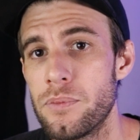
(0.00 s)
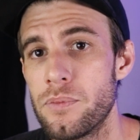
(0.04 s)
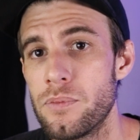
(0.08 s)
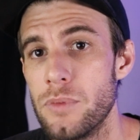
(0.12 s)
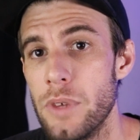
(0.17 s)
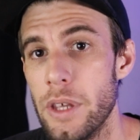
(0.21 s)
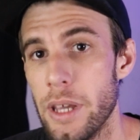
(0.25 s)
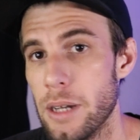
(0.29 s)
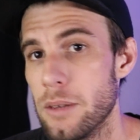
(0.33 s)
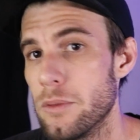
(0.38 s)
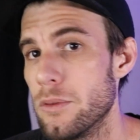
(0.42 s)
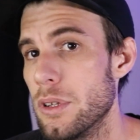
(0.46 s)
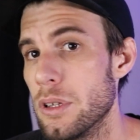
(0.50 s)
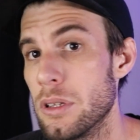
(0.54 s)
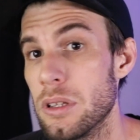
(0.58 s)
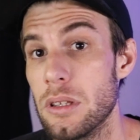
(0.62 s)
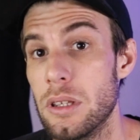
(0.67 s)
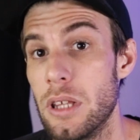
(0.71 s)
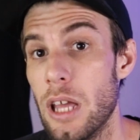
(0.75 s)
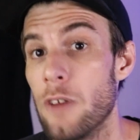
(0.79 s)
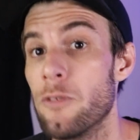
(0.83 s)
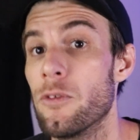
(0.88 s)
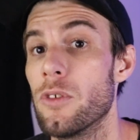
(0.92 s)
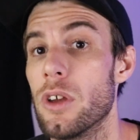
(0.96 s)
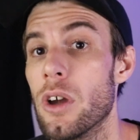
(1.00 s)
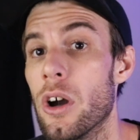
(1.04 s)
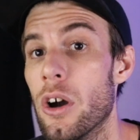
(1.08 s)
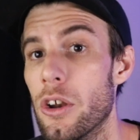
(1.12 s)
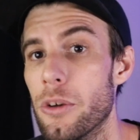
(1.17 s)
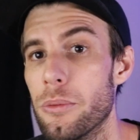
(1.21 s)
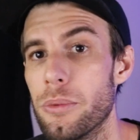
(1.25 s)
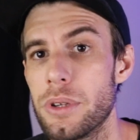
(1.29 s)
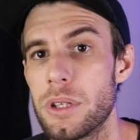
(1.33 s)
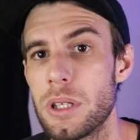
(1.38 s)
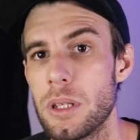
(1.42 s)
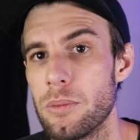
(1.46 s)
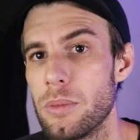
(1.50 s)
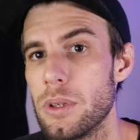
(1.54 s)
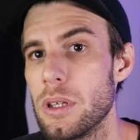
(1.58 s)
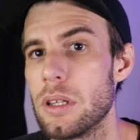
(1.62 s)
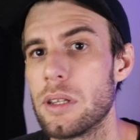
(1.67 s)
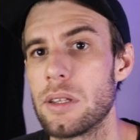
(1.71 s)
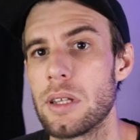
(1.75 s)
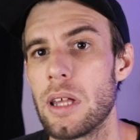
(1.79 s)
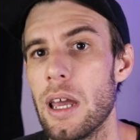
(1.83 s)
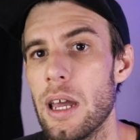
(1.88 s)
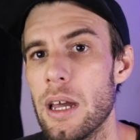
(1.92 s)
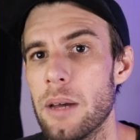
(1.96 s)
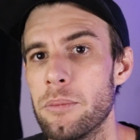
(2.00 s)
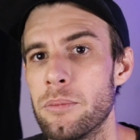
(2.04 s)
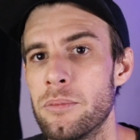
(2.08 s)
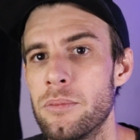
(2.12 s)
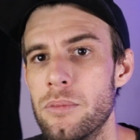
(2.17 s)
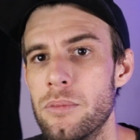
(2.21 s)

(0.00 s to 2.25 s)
yeah, this will definitely 100% be a scam.